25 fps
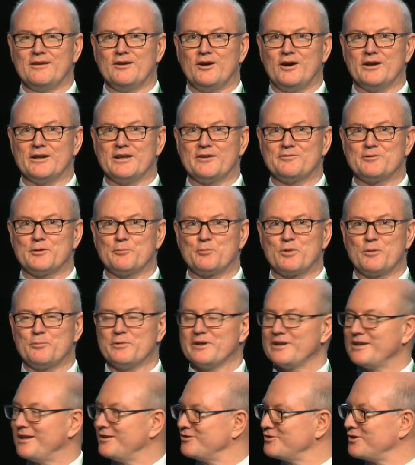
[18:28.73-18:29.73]
I'd have to
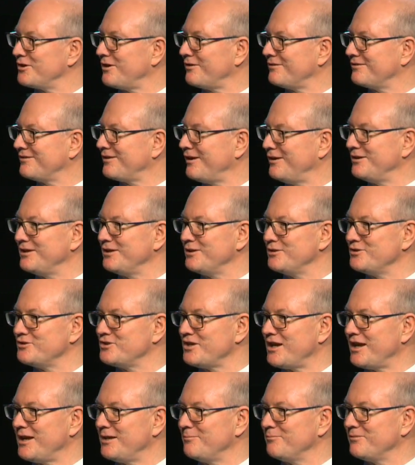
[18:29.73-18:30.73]
probably get Tony and
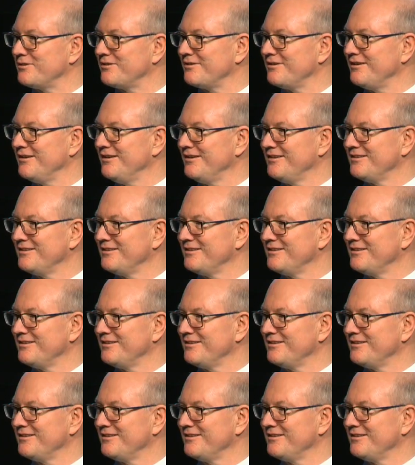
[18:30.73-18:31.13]
James